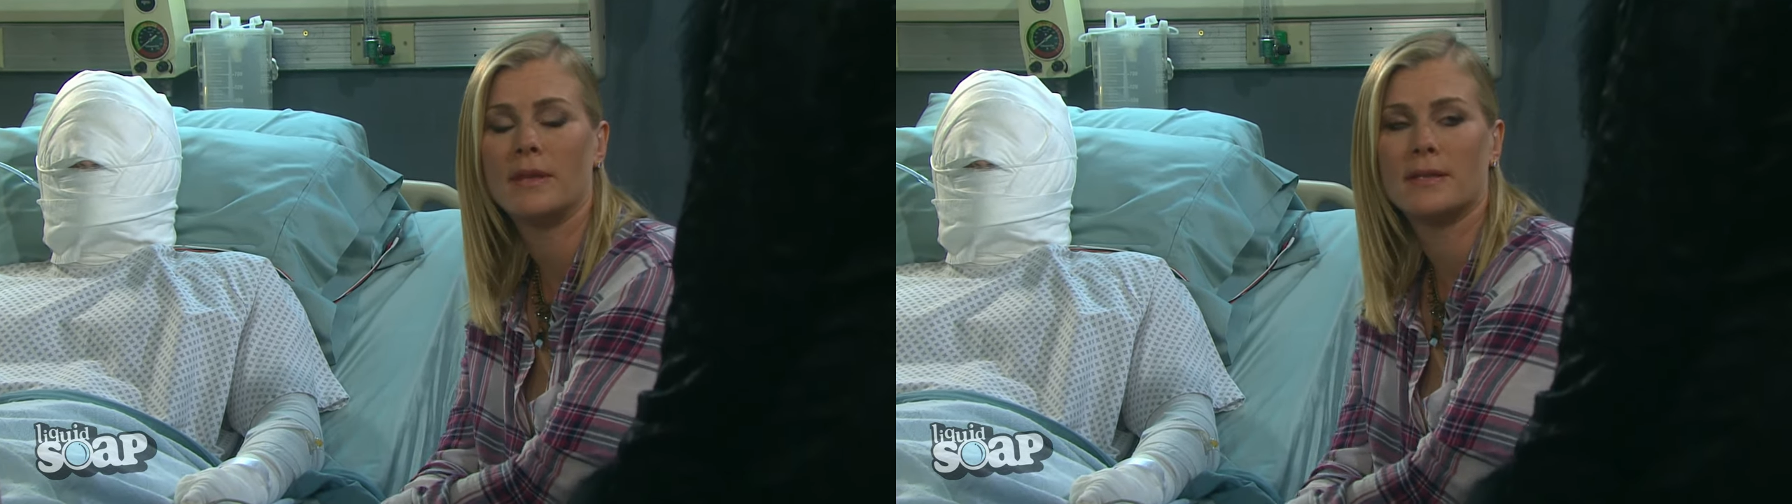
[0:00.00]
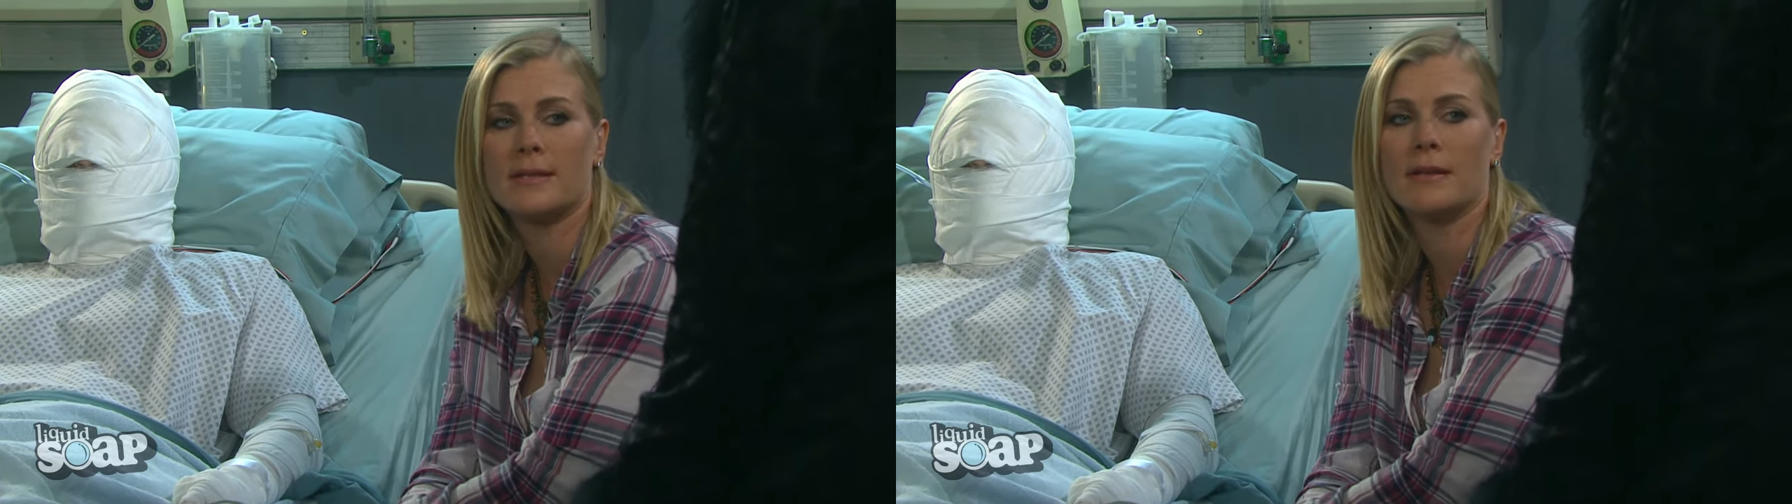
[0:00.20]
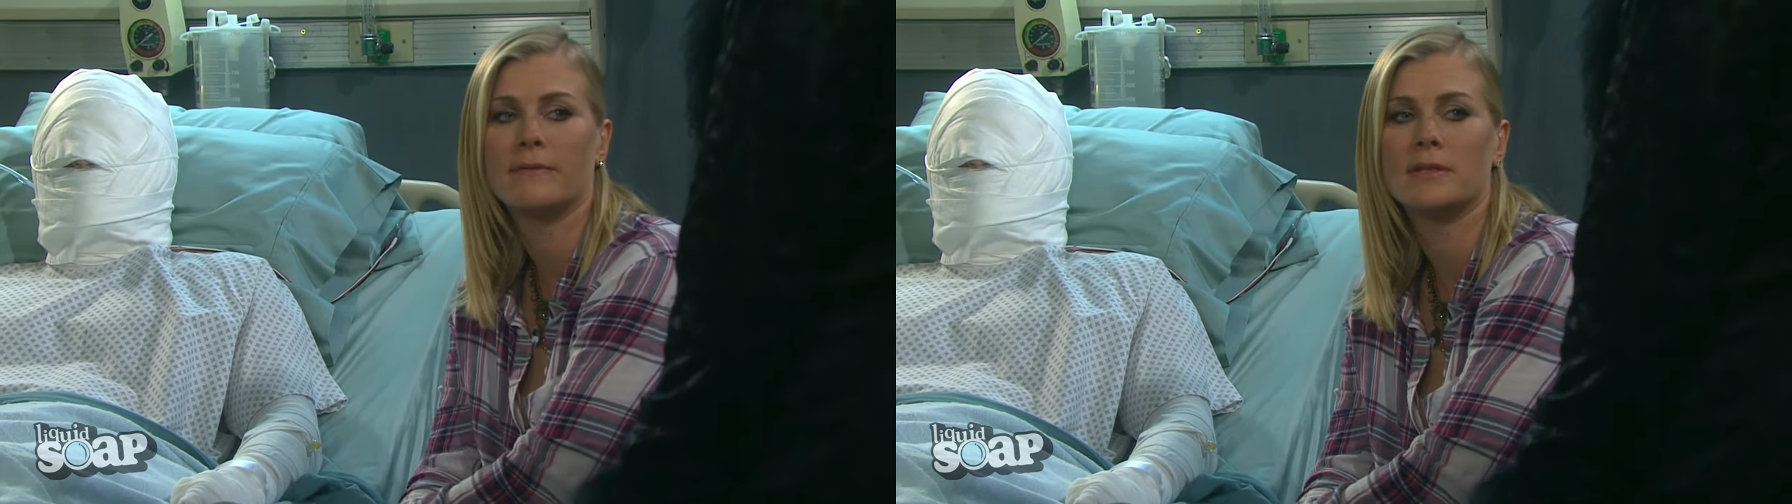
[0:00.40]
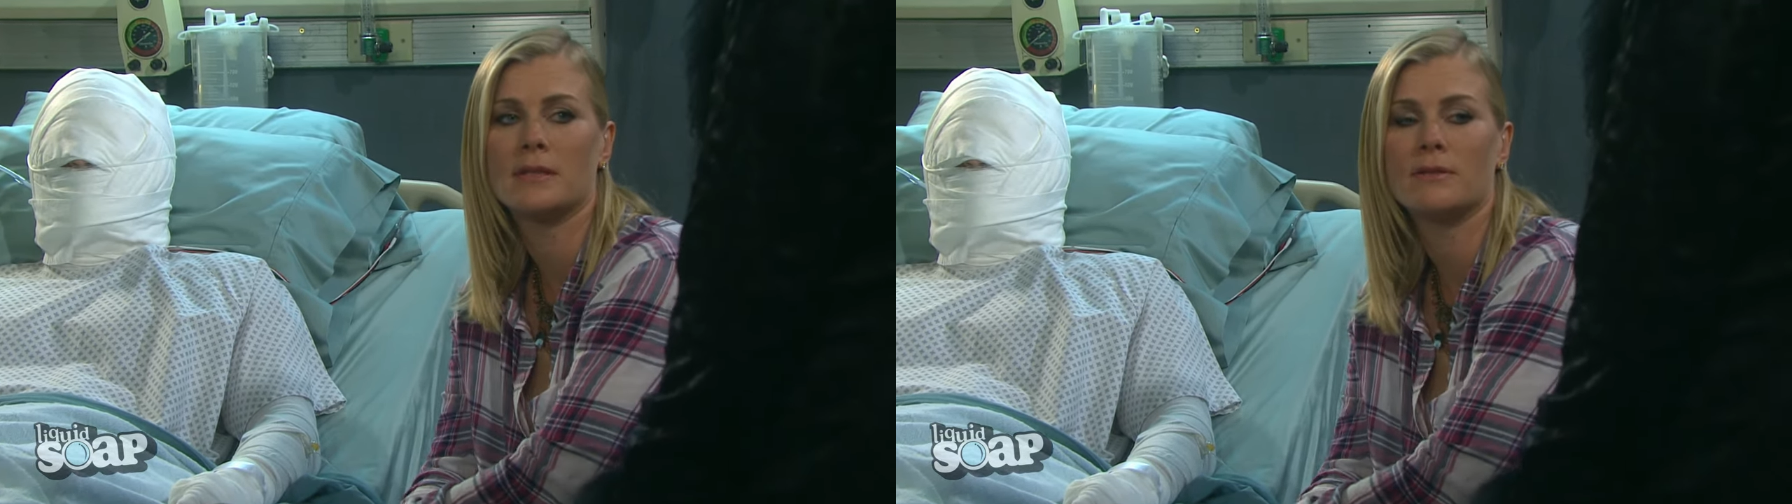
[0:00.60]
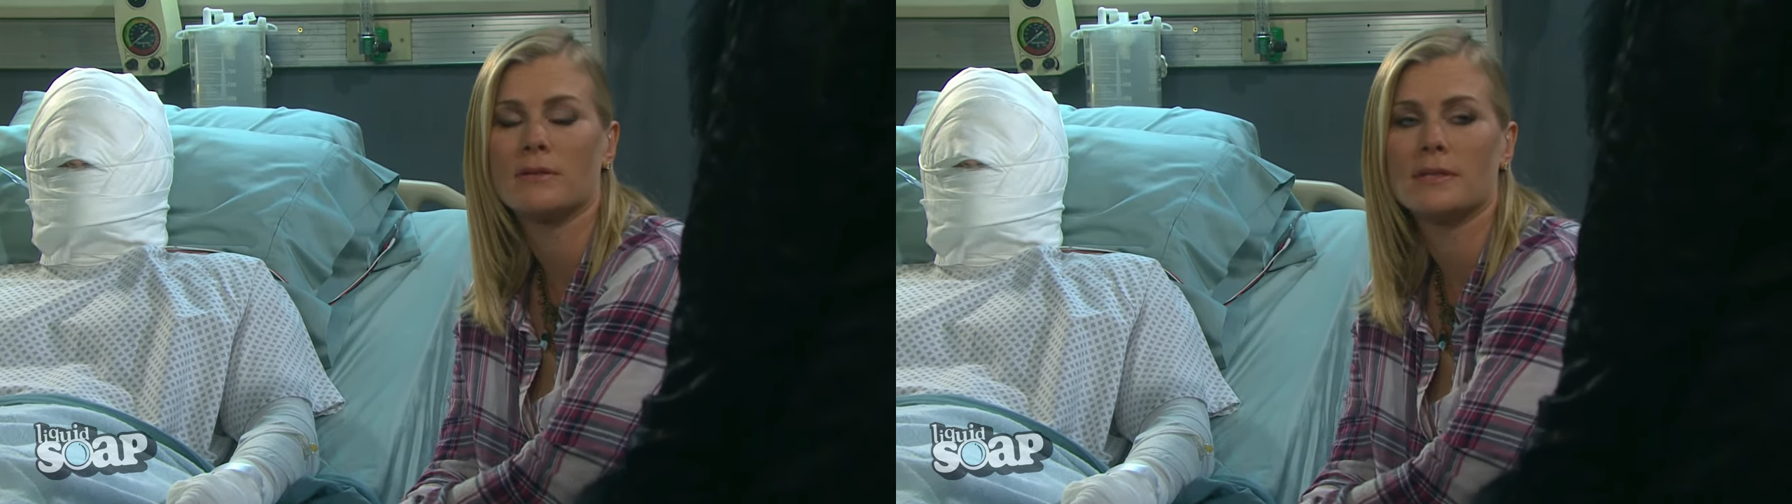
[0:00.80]
extent of his
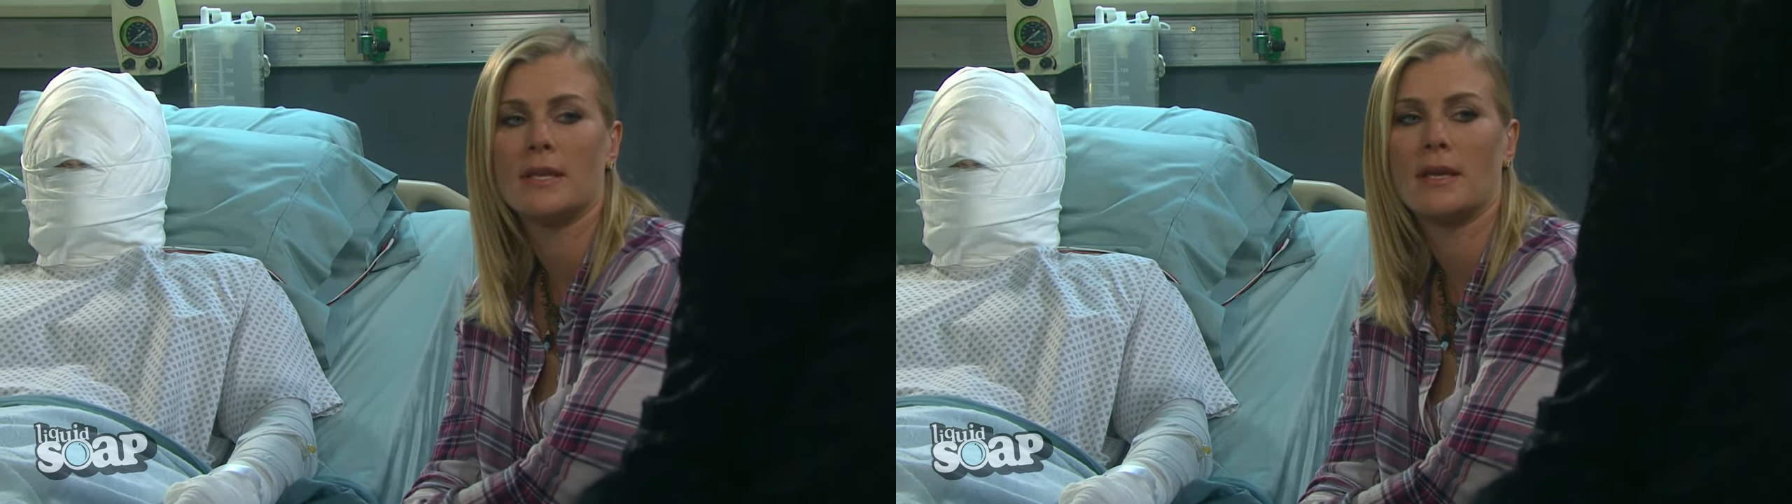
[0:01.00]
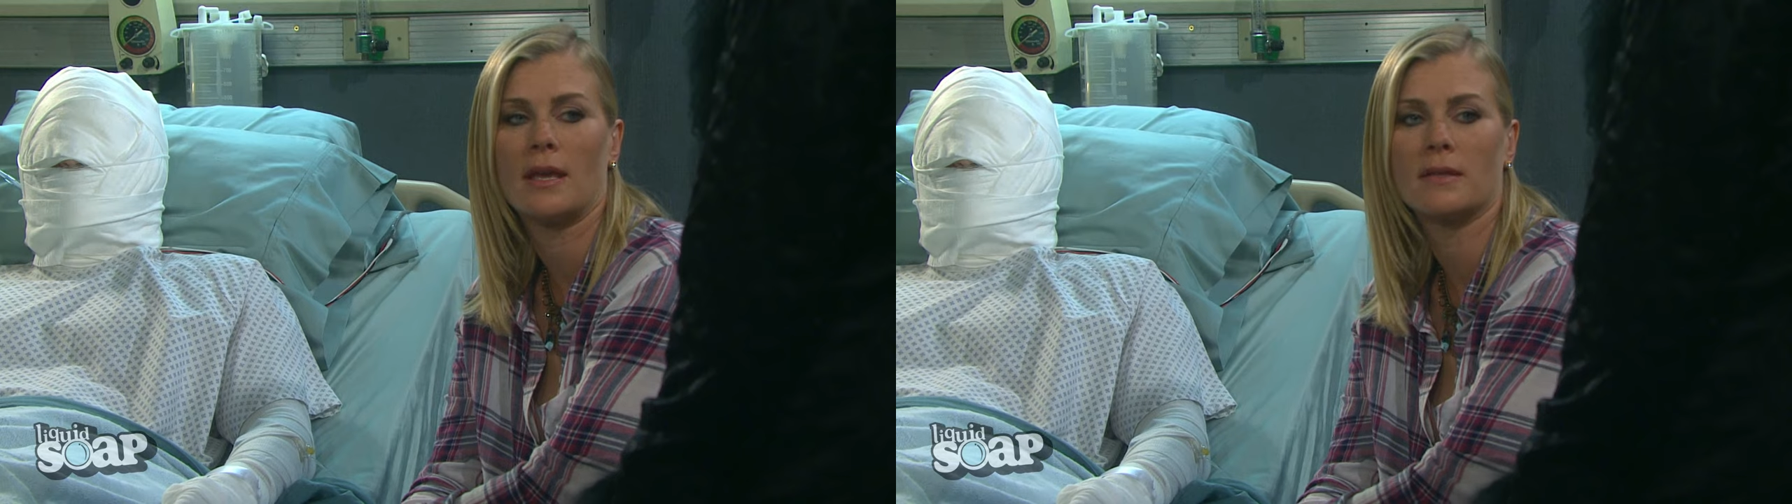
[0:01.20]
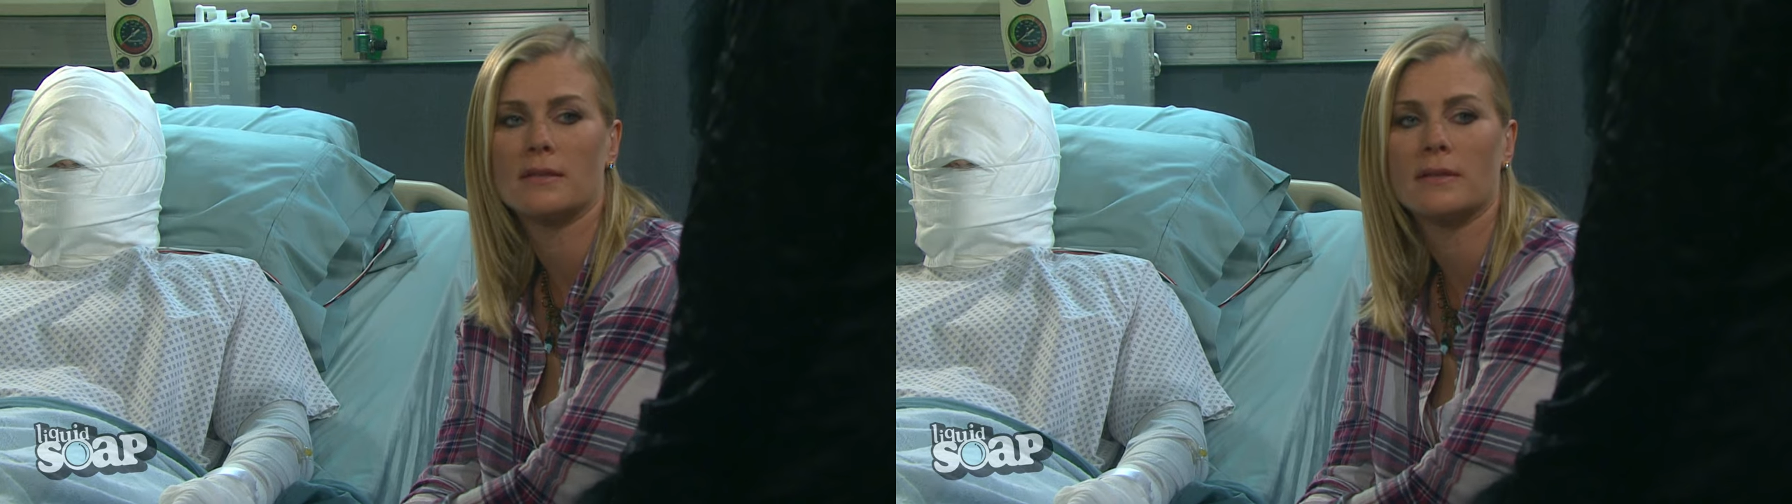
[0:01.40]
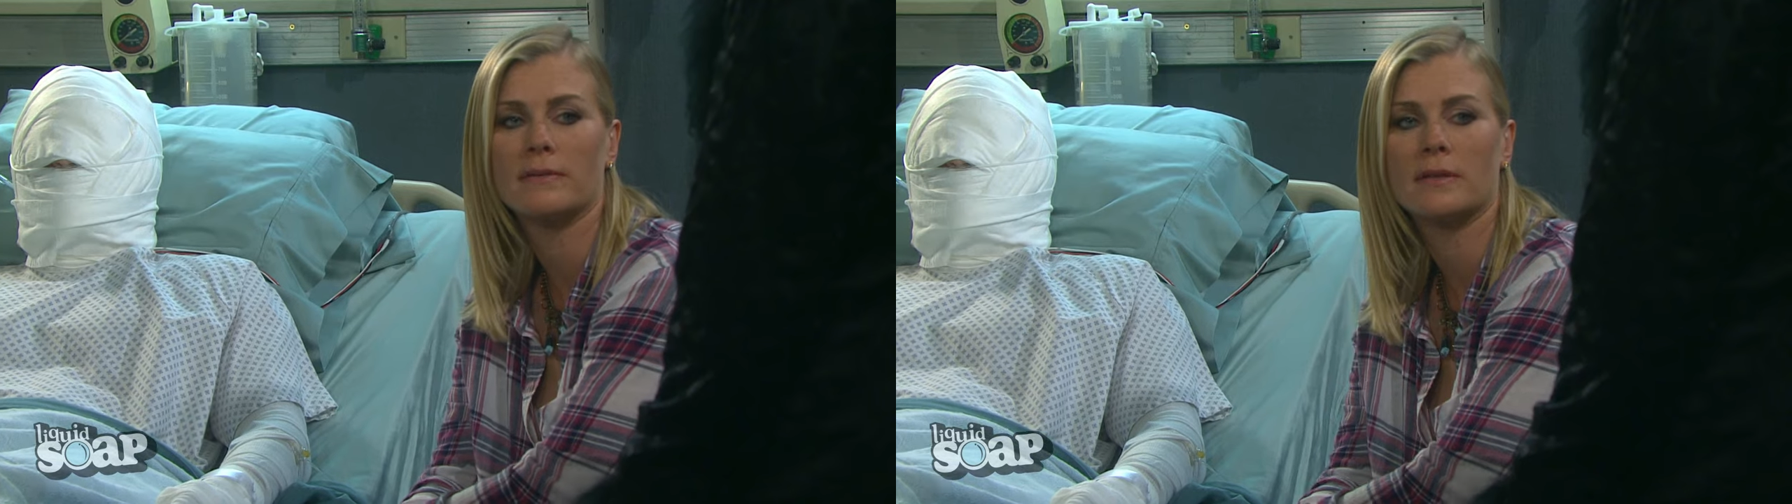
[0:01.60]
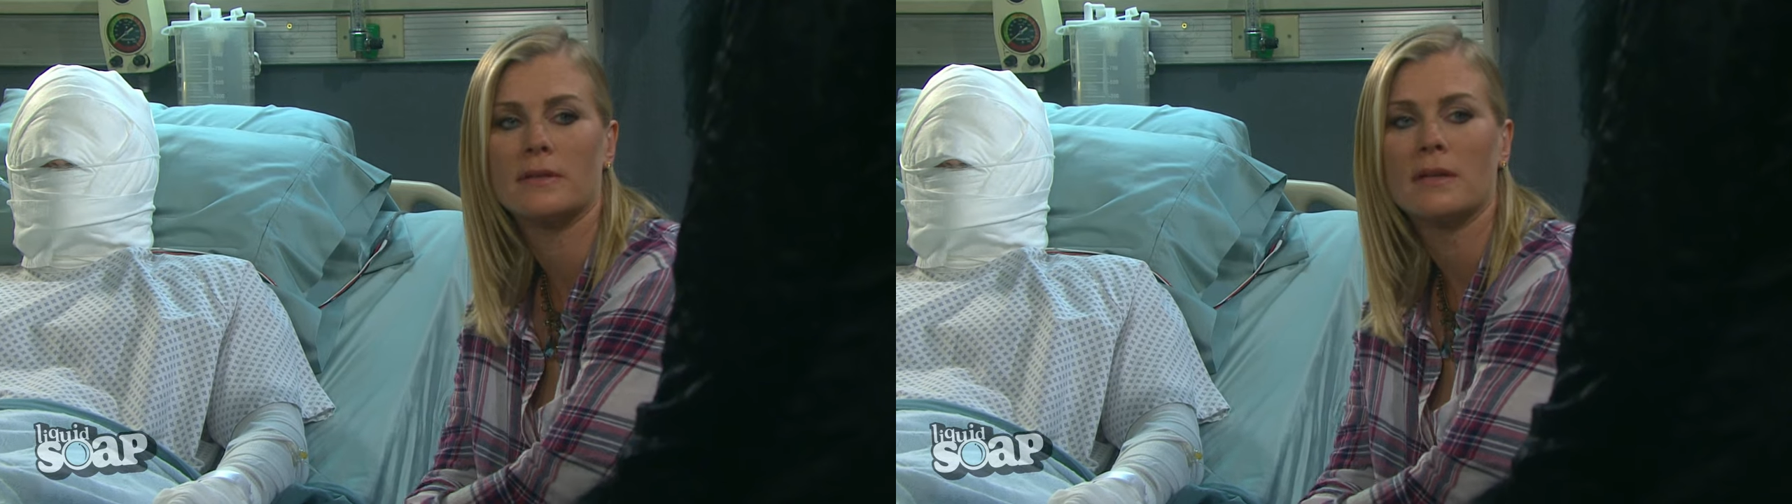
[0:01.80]
injuries, they can't
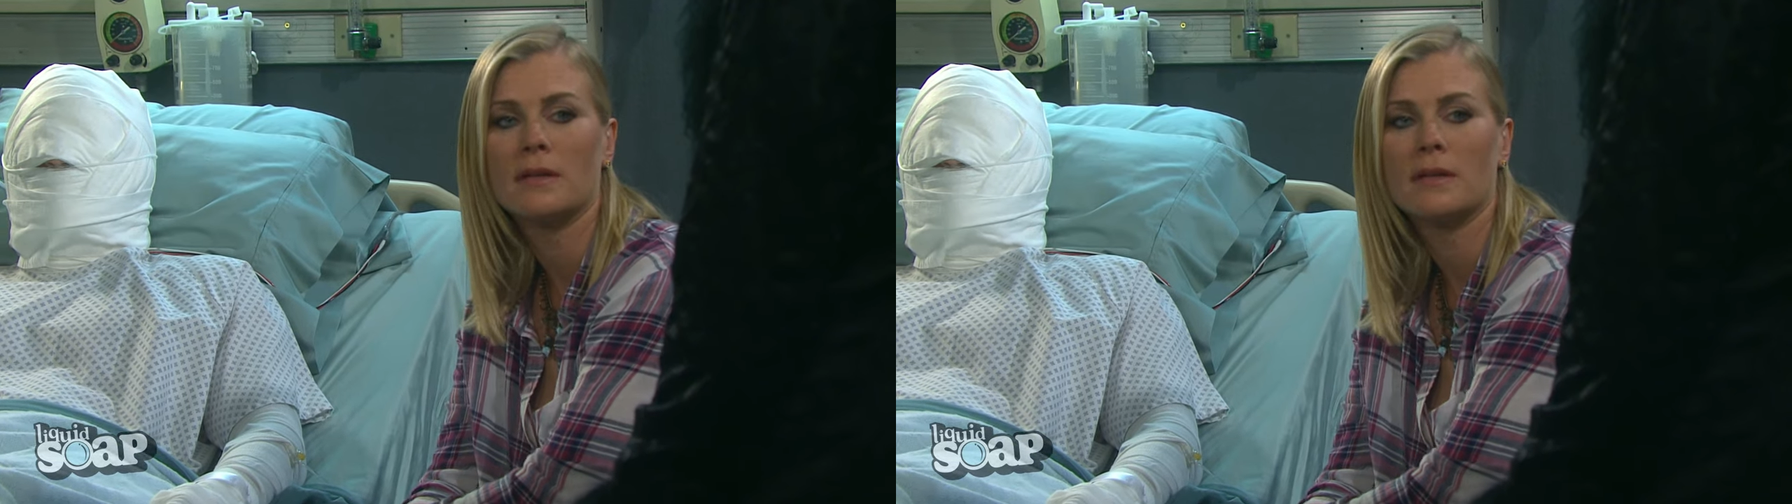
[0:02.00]
even